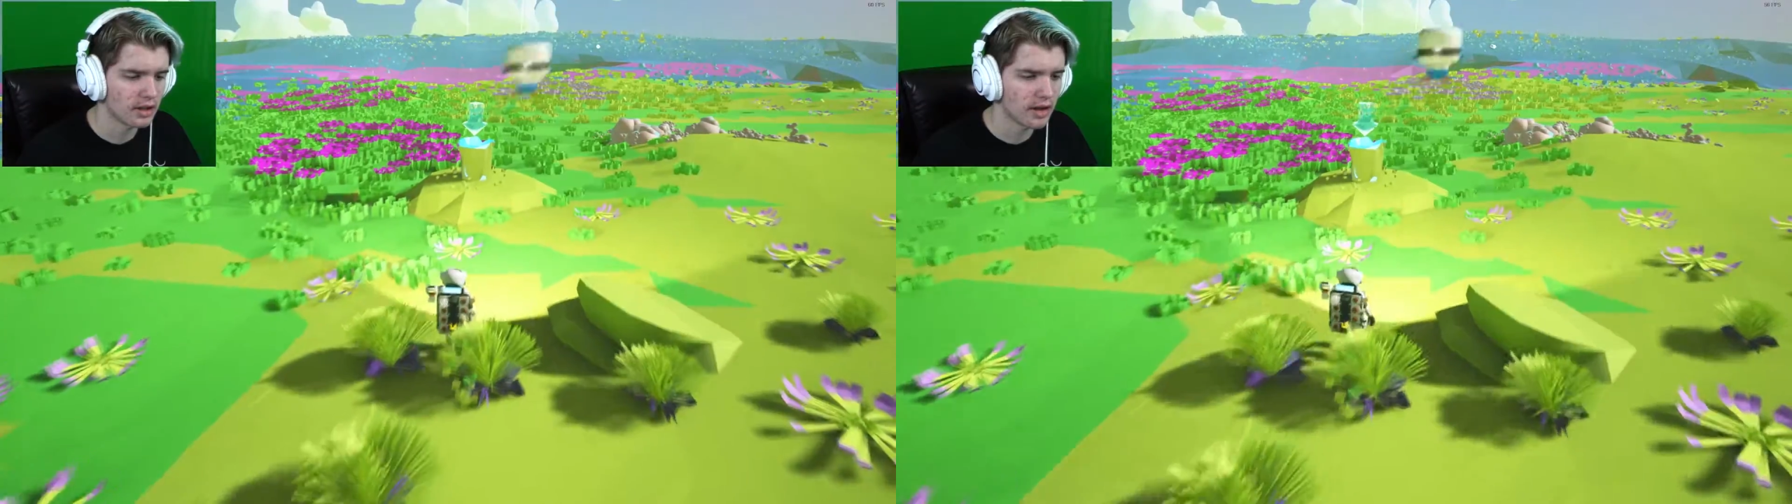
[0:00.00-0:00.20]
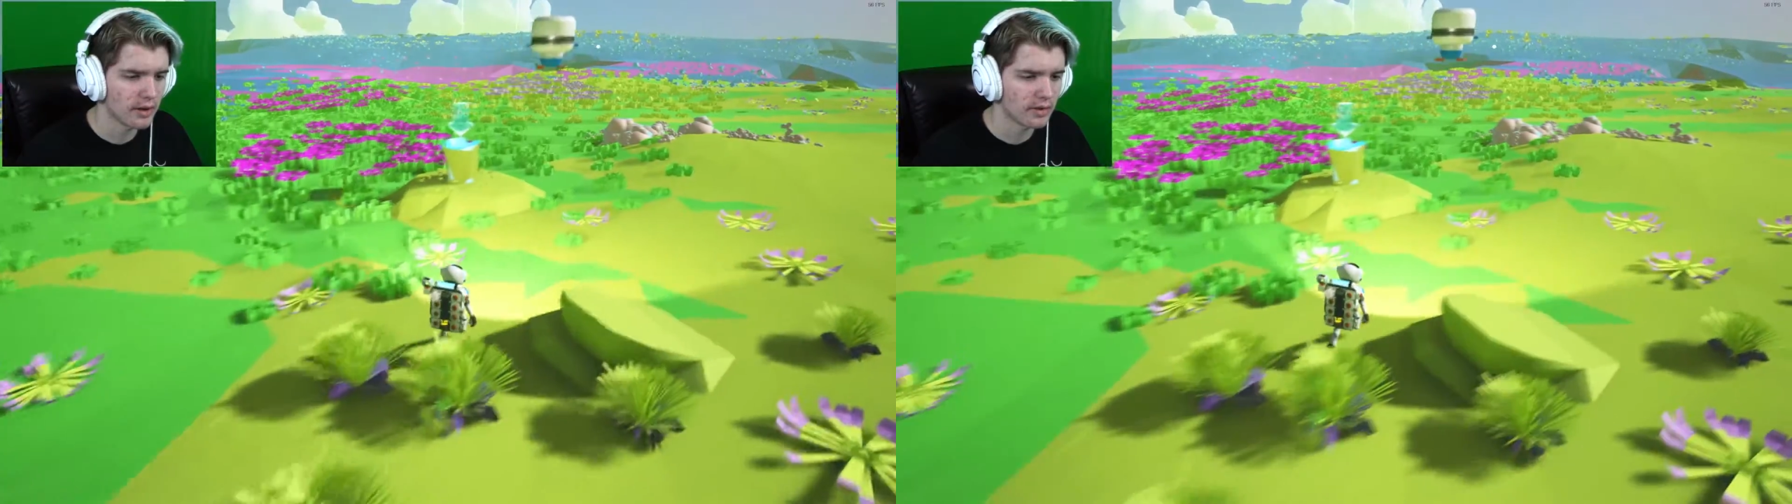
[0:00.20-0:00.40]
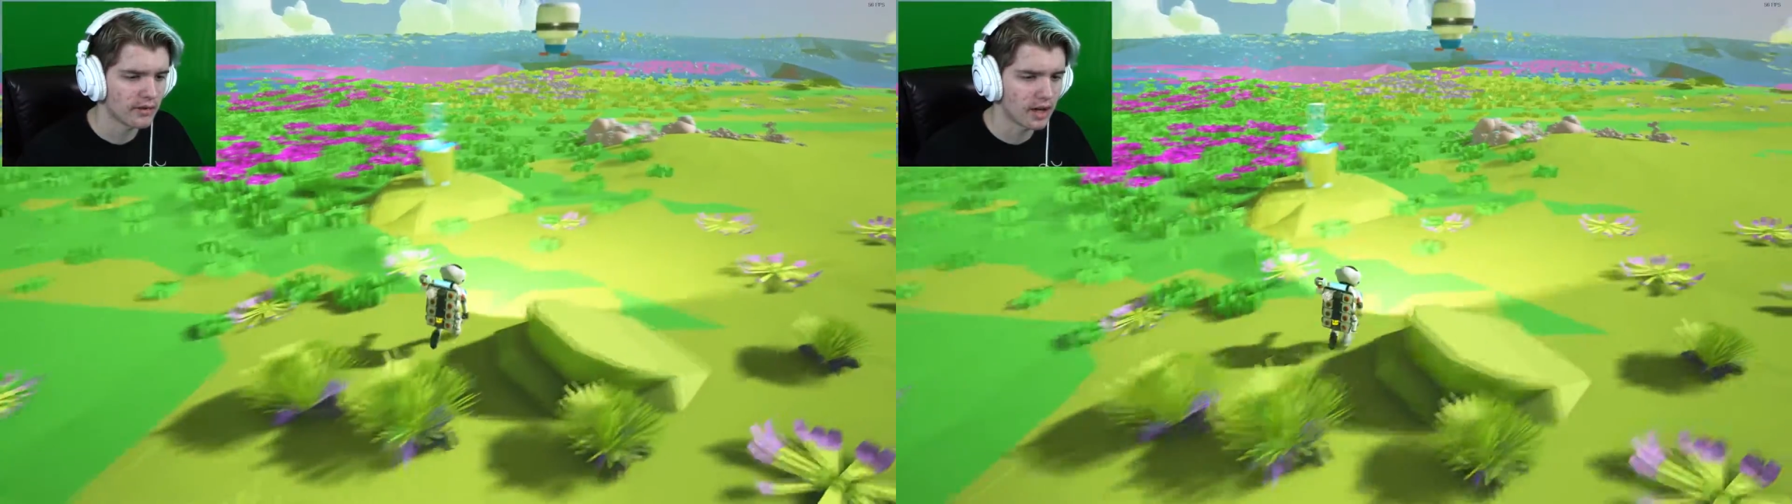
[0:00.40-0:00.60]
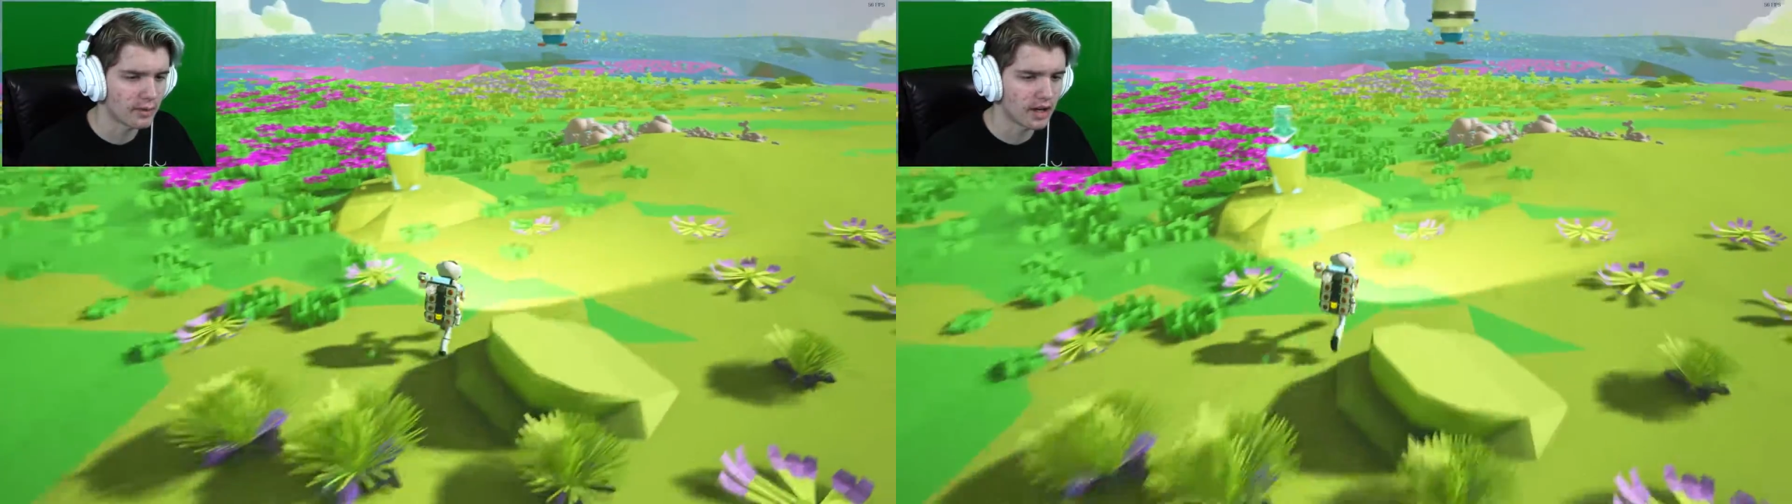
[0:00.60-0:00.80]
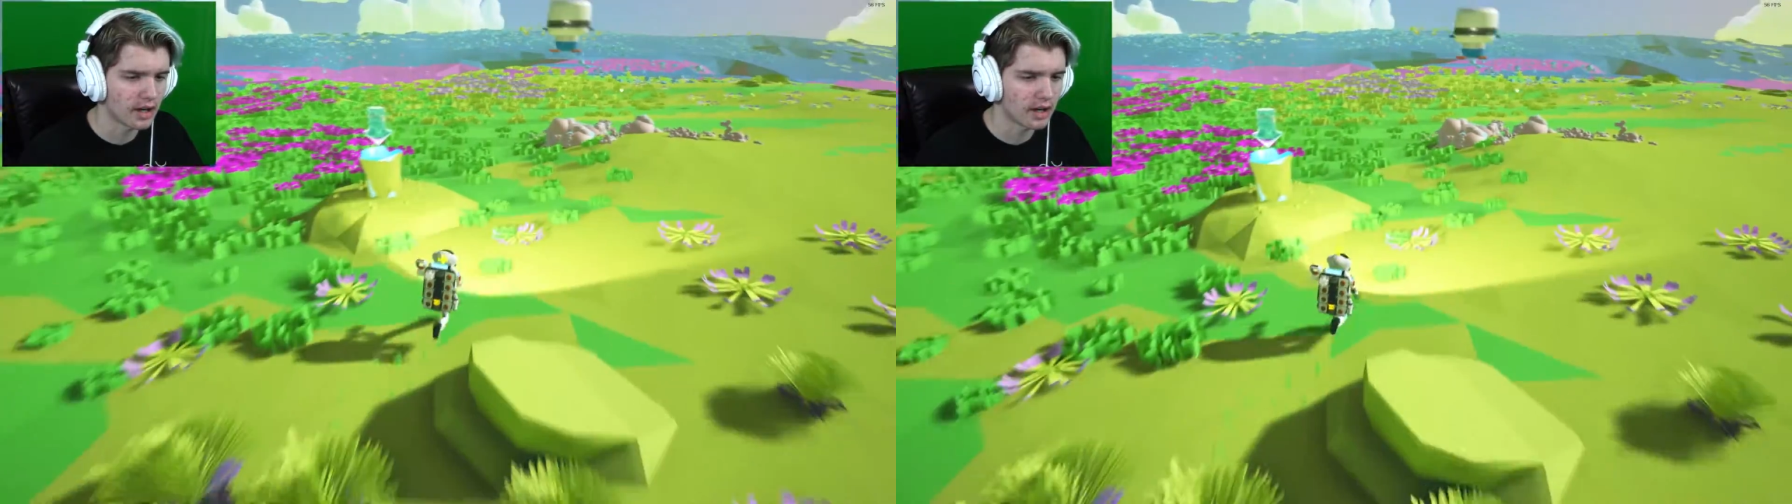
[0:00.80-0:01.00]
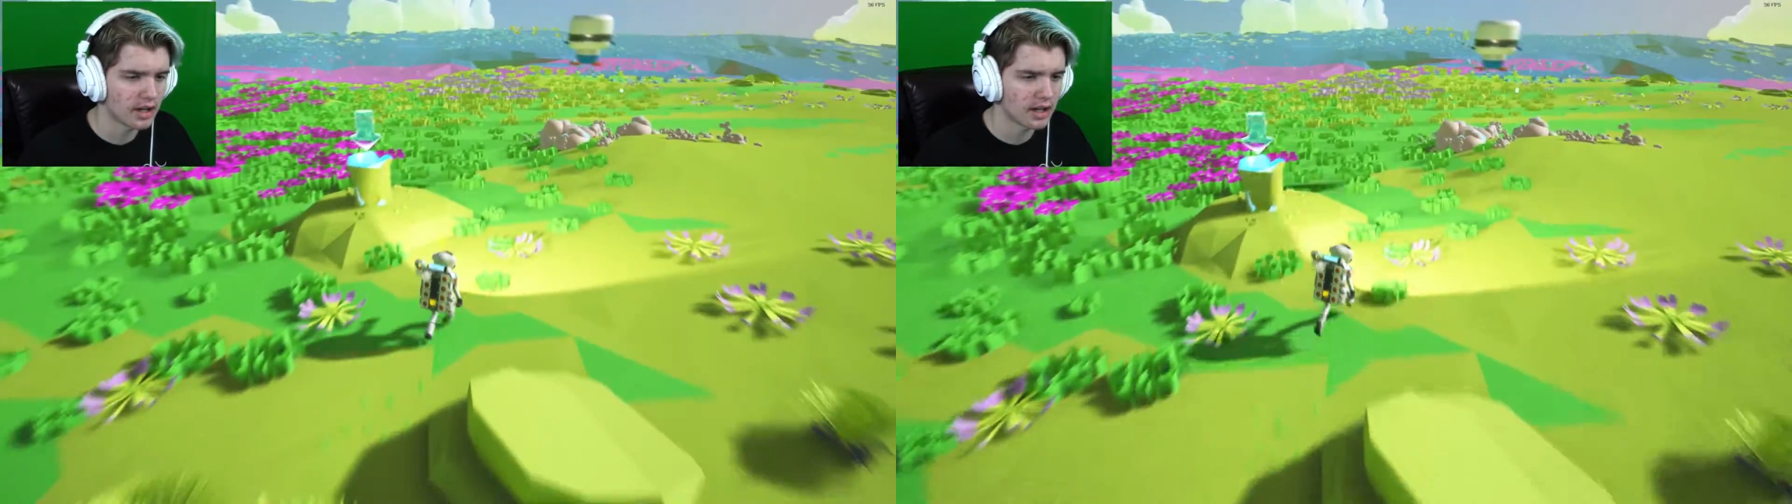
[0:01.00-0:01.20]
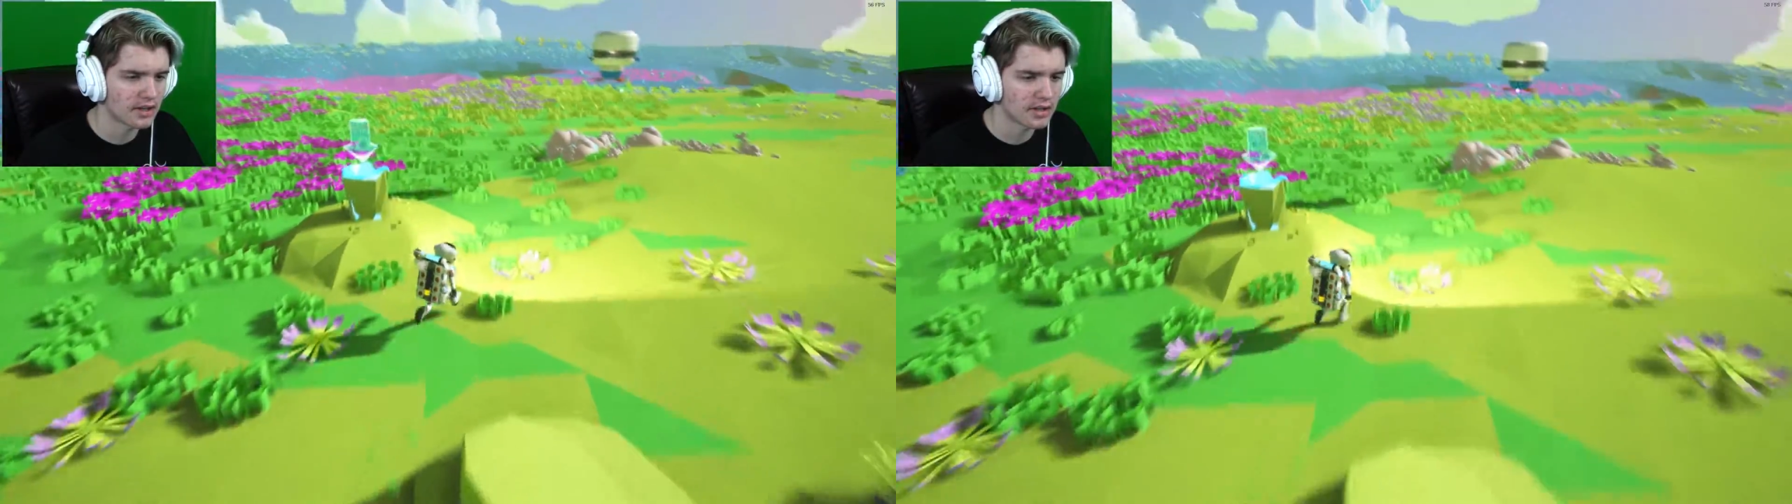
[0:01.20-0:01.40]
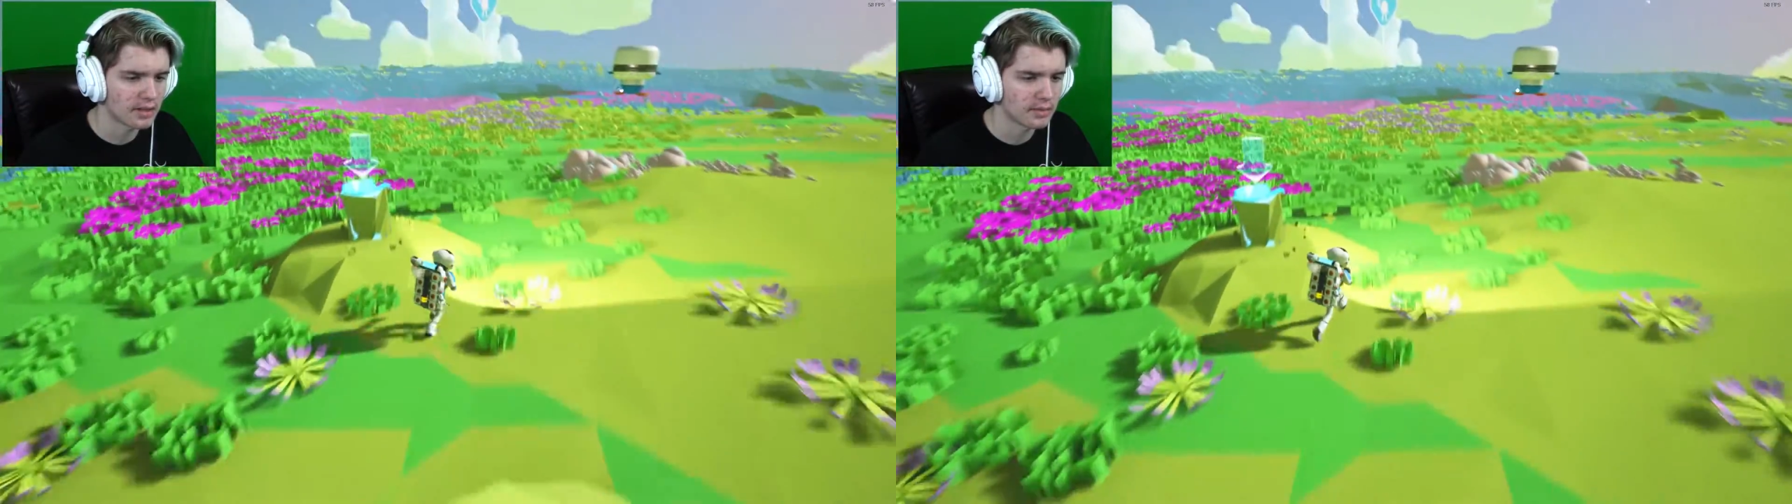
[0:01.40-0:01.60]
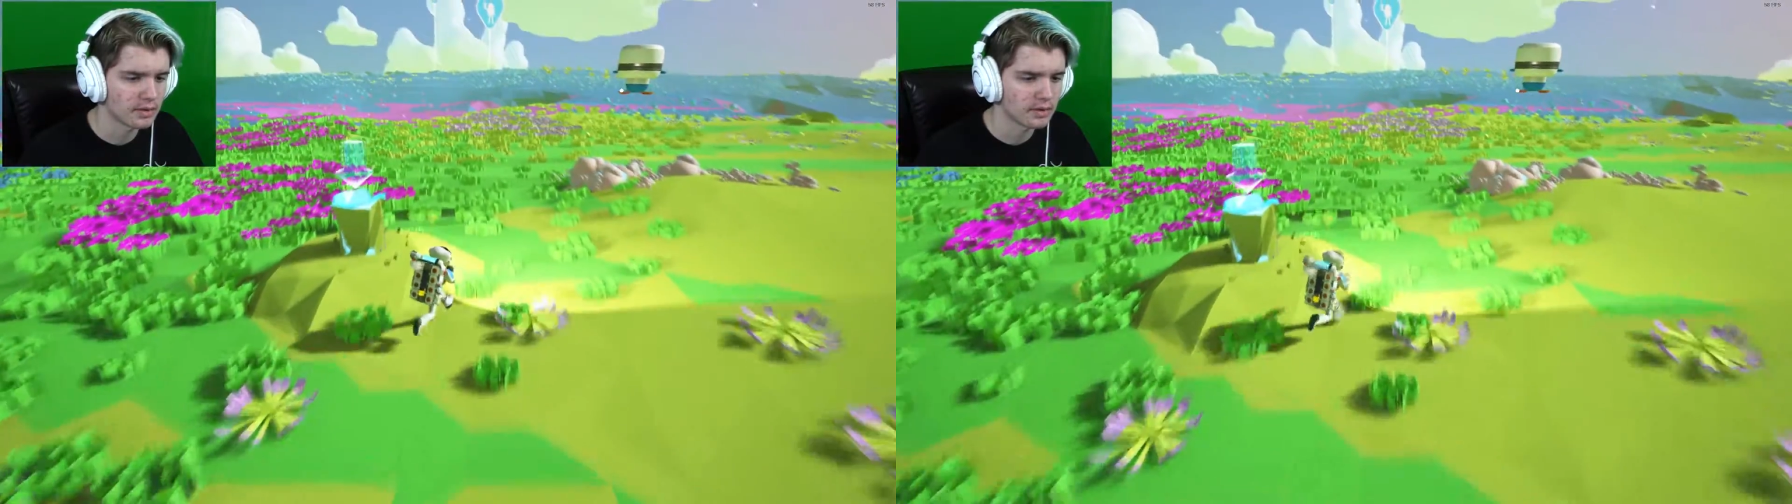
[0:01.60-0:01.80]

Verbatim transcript: Alright, we're fine. We're not gonna die this time.